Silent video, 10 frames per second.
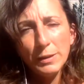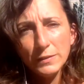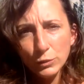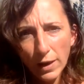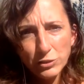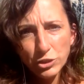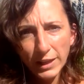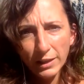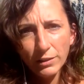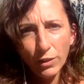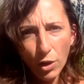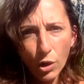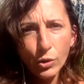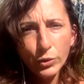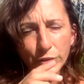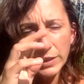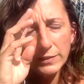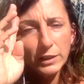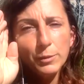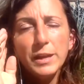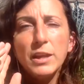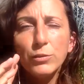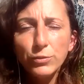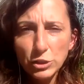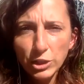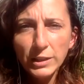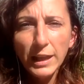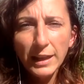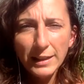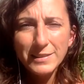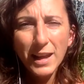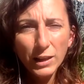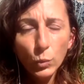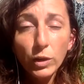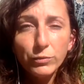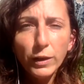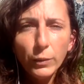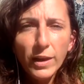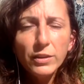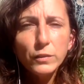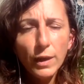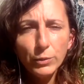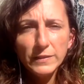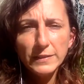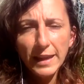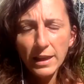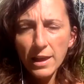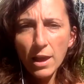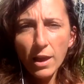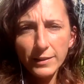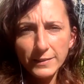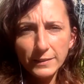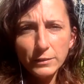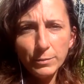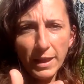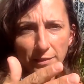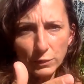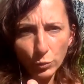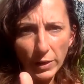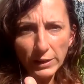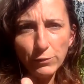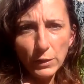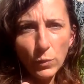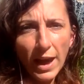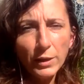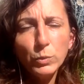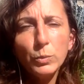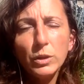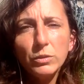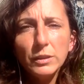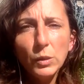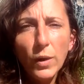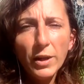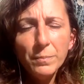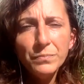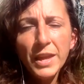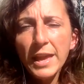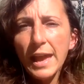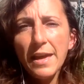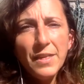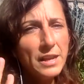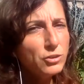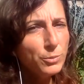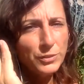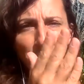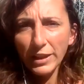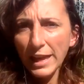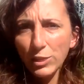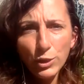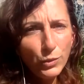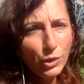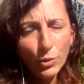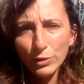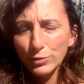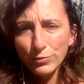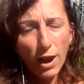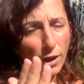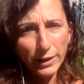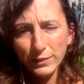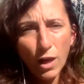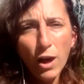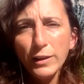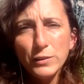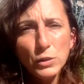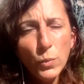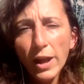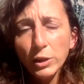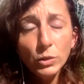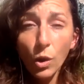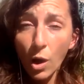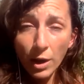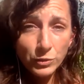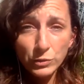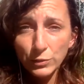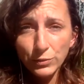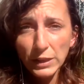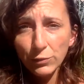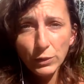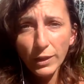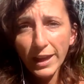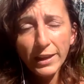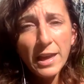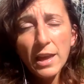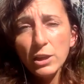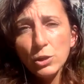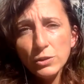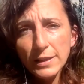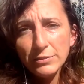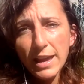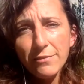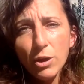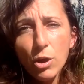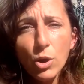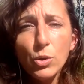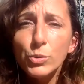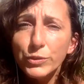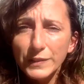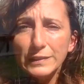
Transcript: to be stretching the hose and it's going to be inefficient and it's not going to work very well. So I would say a system that's 20 feet wide would work really well. And then in terms of length, you can go as long as you want. You can go hundreds of feet if you like. You just have to have a hose